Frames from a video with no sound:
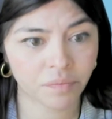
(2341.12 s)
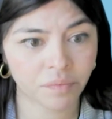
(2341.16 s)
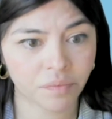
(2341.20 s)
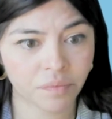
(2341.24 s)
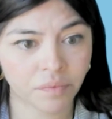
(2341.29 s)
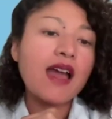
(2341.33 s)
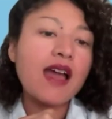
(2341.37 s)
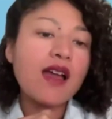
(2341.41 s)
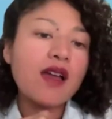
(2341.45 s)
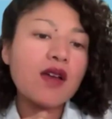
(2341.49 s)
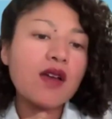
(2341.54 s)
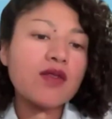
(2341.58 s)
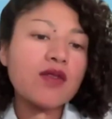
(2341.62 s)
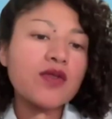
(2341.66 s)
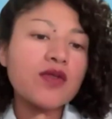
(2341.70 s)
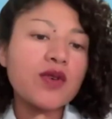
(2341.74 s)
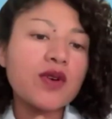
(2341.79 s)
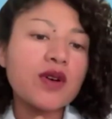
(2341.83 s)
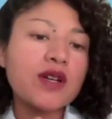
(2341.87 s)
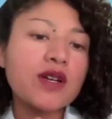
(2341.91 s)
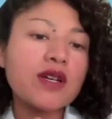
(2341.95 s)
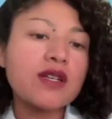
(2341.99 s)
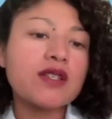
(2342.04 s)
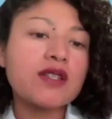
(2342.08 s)
Yeah, of
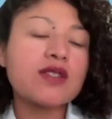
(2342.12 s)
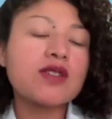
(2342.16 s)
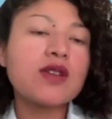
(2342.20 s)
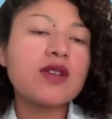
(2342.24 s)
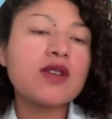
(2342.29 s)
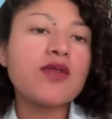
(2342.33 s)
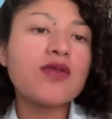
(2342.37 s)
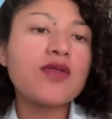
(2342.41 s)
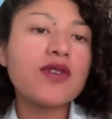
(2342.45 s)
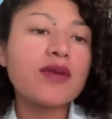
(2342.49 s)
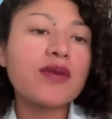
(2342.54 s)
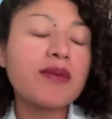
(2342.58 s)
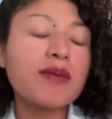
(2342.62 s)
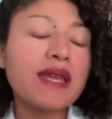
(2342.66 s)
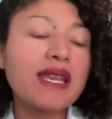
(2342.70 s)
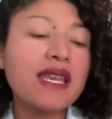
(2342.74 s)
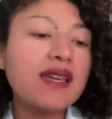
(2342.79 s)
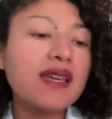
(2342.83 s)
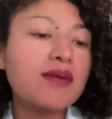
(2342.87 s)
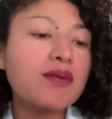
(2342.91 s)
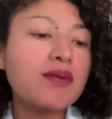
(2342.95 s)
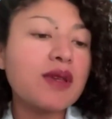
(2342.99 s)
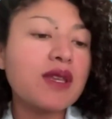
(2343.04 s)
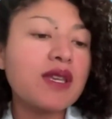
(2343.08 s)
course. So for
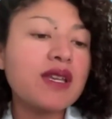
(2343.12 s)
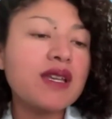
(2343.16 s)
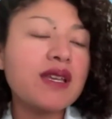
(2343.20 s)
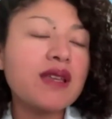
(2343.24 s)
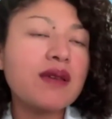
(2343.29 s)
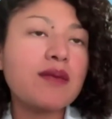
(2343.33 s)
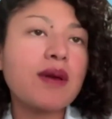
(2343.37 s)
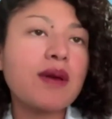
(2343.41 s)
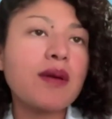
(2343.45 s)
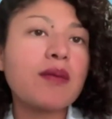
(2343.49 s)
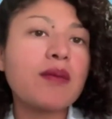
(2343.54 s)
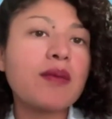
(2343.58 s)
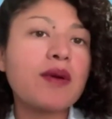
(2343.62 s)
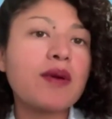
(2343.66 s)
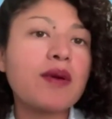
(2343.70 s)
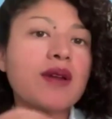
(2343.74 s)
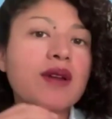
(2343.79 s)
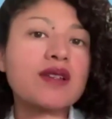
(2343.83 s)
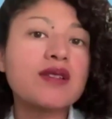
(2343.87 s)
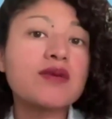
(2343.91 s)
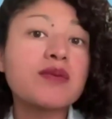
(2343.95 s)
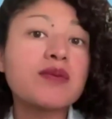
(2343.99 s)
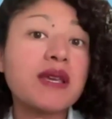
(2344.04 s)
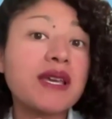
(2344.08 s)
many community
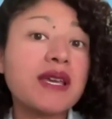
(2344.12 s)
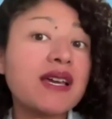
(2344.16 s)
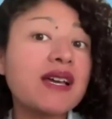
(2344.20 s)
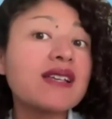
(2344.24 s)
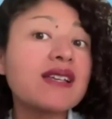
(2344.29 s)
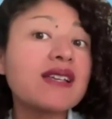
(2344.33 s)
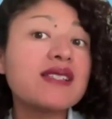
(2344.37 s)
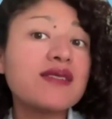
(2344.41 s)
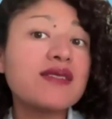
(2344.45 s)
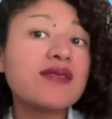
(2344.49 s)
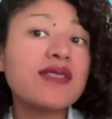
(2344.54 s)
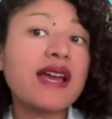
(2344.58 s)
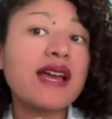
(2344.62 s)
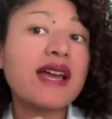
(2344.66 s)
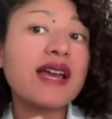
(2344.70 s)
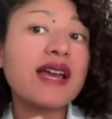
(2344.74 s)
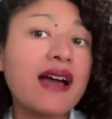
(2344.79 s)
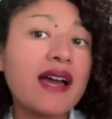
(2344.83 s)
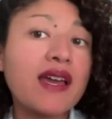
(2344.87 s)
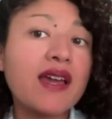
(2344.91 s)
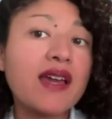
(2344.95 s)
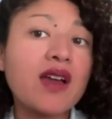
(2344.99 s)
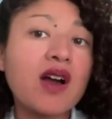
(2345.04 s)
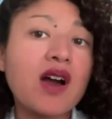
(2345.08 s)
members, because of
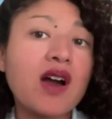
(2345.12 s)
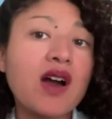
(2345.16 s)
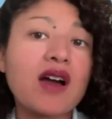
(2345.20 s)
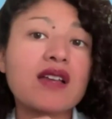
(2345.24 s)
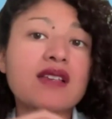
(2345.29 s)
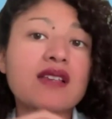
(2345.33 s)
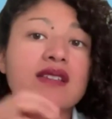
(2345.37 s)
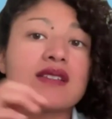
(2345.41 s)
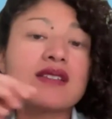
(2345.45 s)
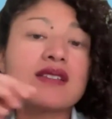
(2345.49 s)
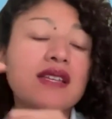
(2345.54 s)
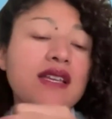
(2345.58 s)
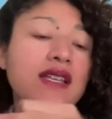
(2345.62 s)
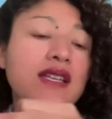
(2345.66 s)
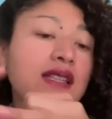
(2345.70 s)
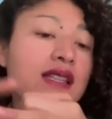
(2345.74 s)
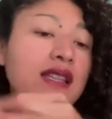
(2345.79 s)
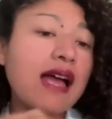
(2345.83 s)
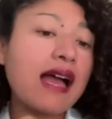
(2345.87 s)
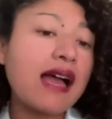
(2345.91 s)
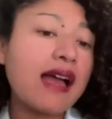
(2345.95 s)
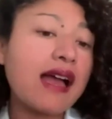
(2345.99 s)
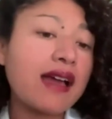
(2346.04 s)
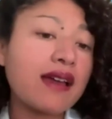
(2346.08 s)
high cost and
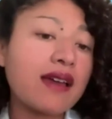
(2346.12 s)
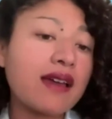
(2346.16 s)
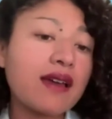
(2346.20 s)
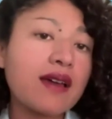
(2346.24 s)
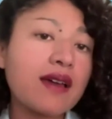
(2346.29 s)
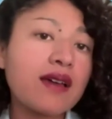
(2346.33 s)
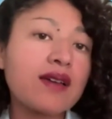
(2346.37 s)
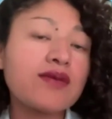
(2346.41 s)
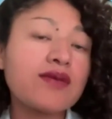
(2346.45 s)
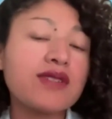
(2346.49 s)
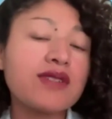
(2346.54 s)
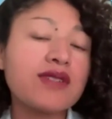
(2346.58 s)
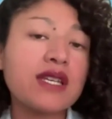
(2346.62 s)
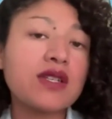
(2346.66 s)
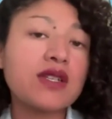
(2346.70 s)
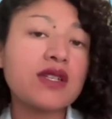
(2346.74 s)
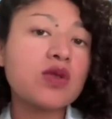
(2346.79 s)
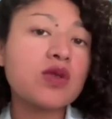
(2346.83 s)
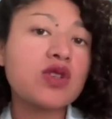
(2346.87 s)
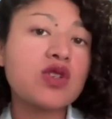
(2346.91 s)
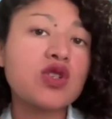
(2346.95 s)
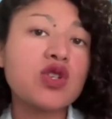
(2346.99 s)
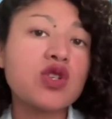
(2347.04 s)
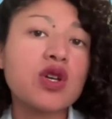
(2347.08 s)
lack of
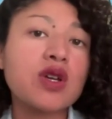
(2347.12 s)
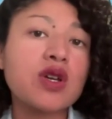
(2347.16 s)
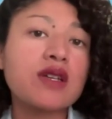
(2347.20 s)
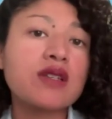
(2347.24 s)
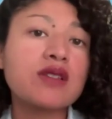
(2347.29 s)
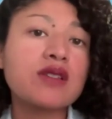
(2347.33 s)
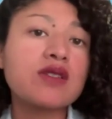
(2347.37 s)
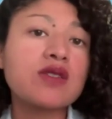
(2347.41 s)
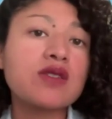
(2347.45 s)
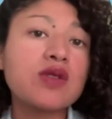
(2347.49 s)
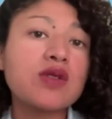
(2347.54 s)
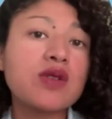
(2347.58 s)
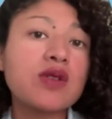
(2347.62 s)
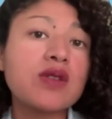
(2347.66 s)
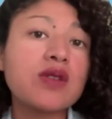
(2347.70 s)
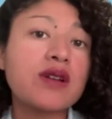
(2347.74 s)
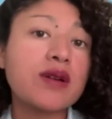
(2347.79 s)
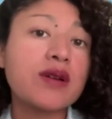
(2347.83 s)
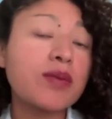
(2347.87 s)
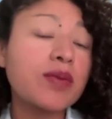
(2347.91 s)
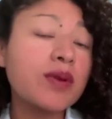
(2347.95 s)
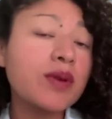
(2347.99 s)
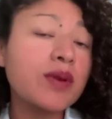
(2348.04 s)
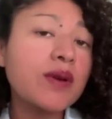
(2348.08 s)
dental insurance through
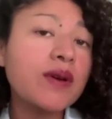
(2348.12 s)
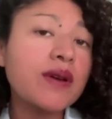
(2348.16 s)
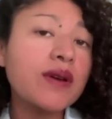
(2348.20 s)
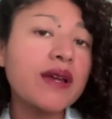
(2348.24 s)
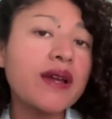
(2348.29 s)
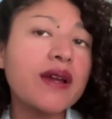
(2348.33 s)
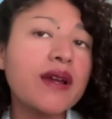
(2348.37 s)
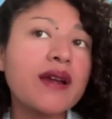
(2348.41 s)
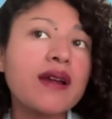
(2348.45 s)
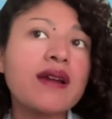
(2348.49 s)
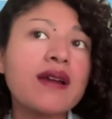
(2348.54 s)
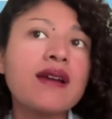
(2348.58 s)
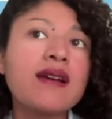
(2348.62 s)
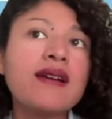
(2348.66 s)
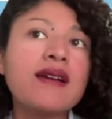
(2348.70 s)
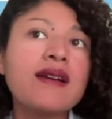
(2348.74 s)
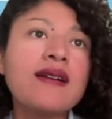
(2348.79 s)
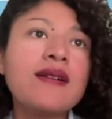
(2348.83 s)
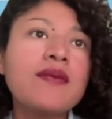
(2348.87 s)
their employer,